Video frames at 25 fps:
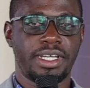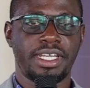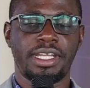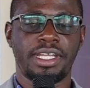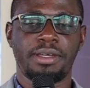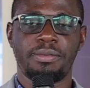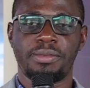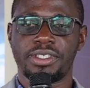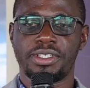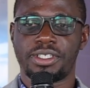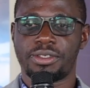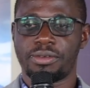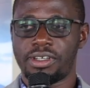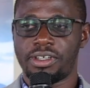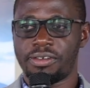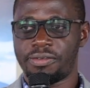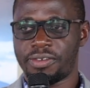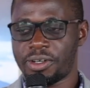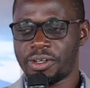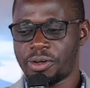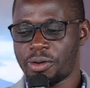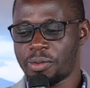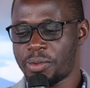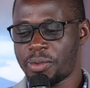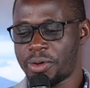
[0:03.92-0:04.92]
name is
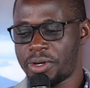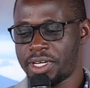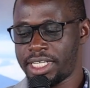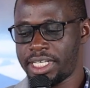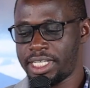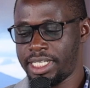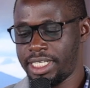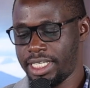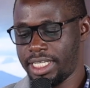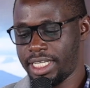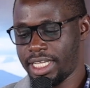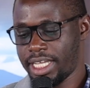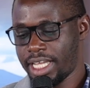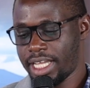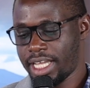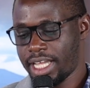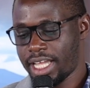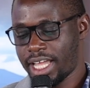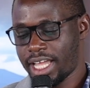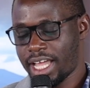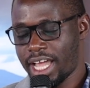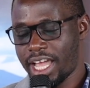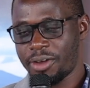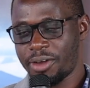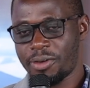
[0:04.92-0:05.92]
Wilfred Omondi.
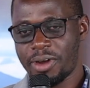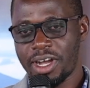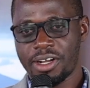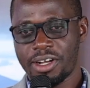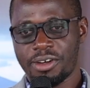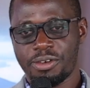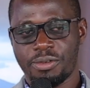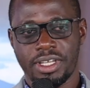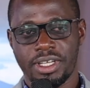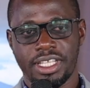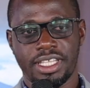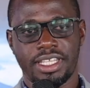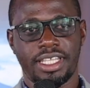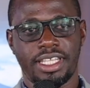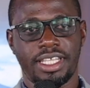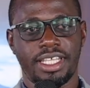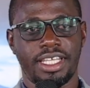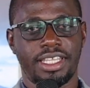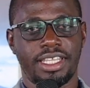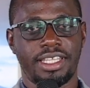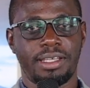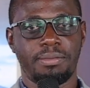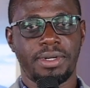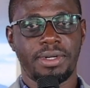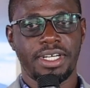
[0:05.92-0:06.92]
I work with
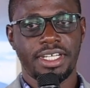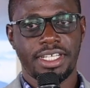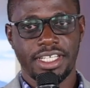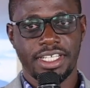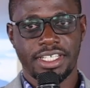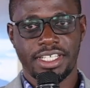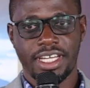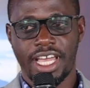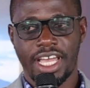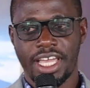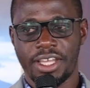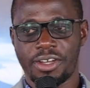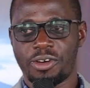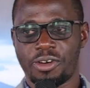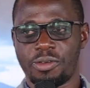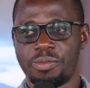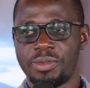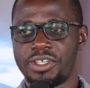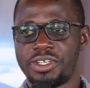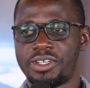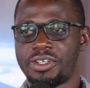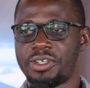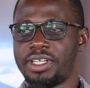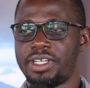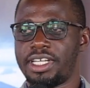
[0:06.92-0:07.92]
the British High
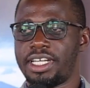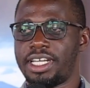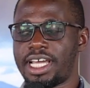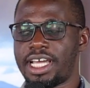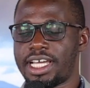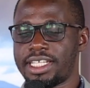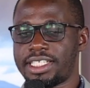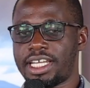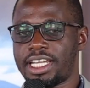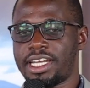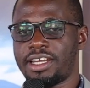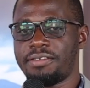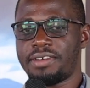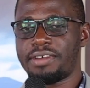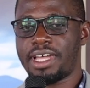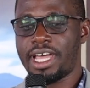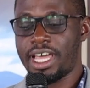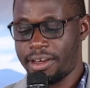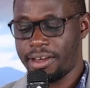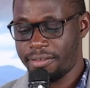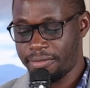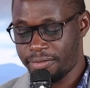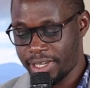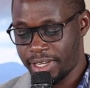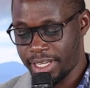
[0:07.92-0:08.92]
Commission as an
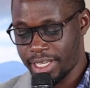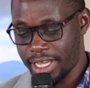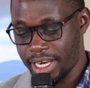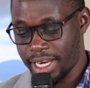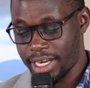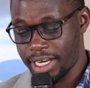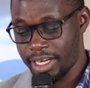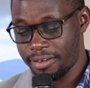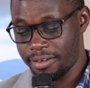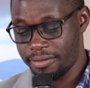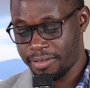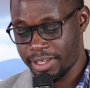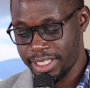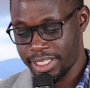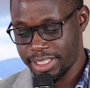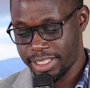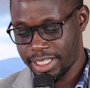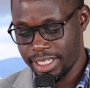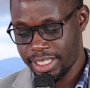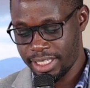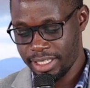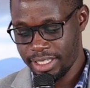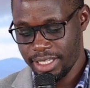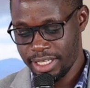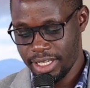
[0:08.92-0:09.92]

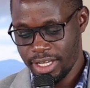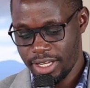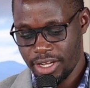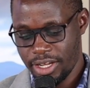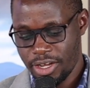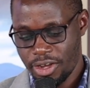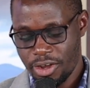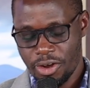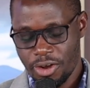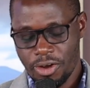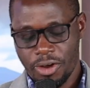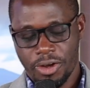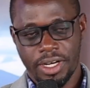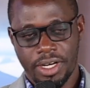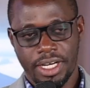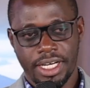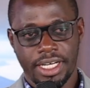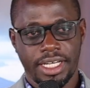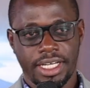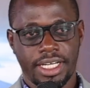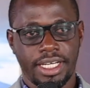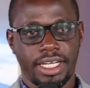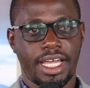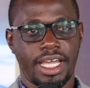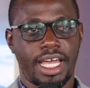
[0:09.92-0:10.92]
advisor
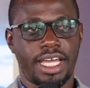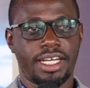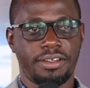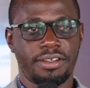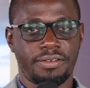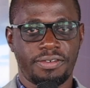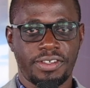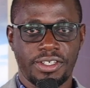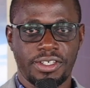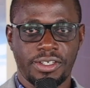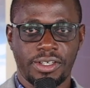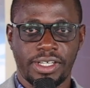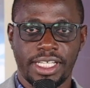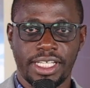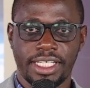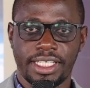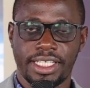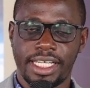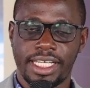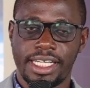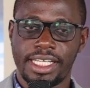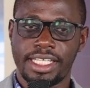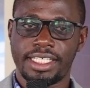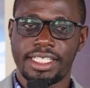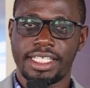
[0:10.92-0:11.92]
on artificial
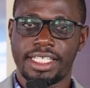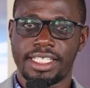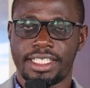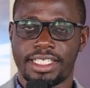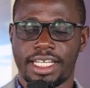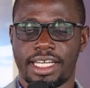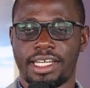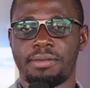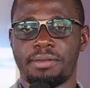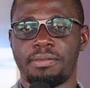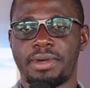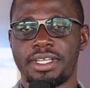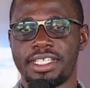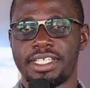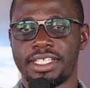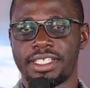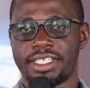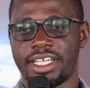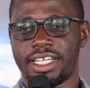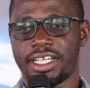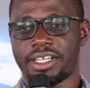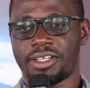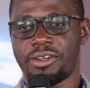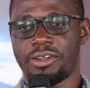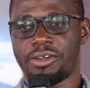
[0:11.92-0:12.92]
intelligence and emerging
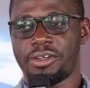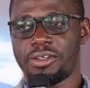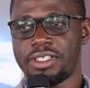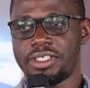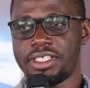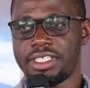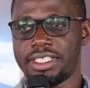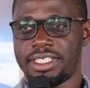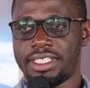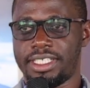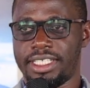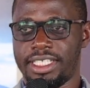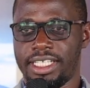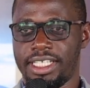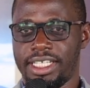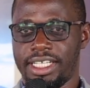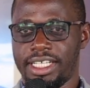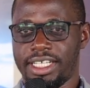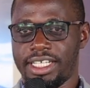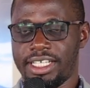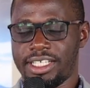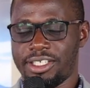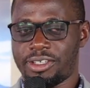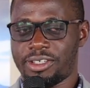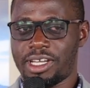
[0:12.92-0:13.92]
technologies.
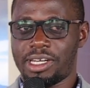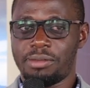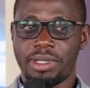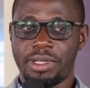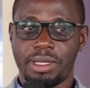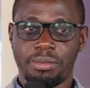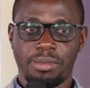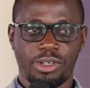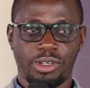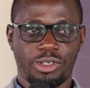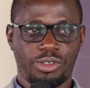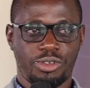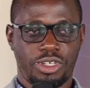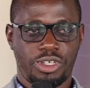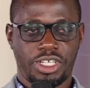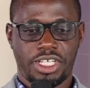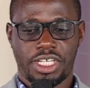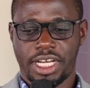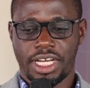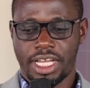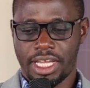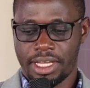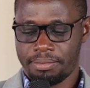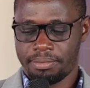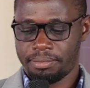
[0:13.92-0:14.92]
So I'll be able to
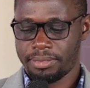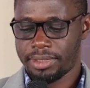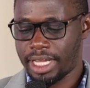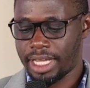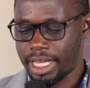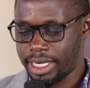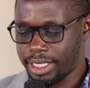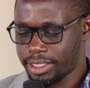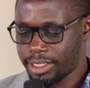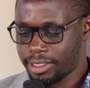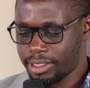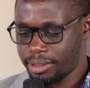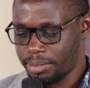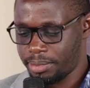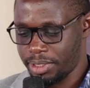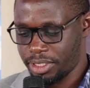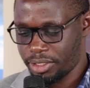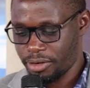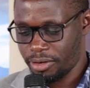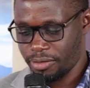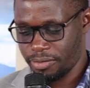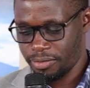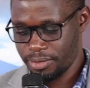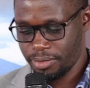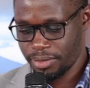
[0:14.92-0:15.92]
share a little bit
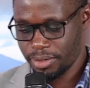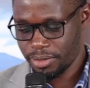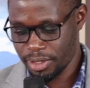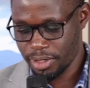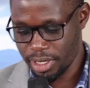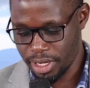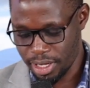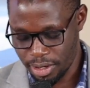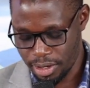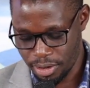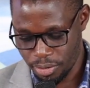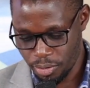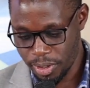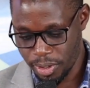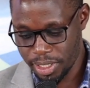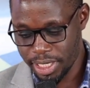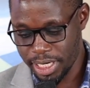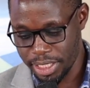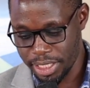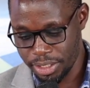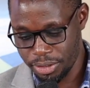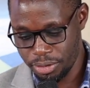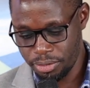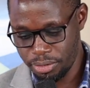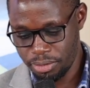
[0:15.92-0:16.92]
of what
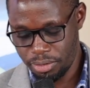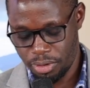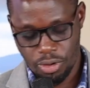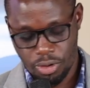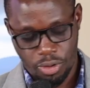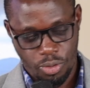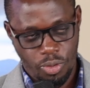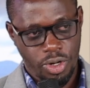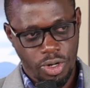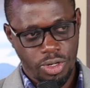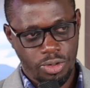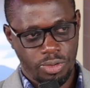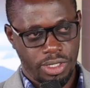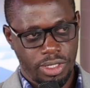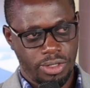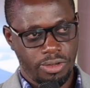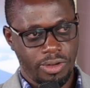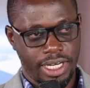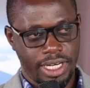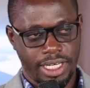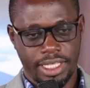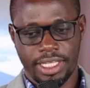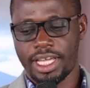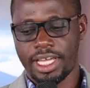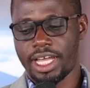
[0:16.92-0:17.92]
I do or what we do
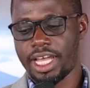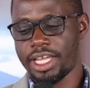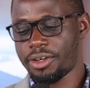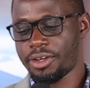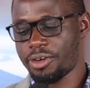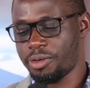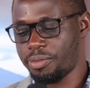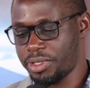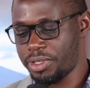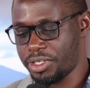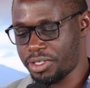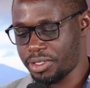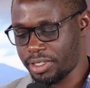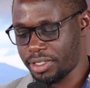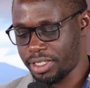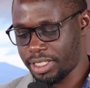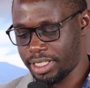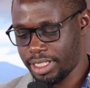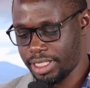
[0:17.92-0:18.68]
at the High Commission.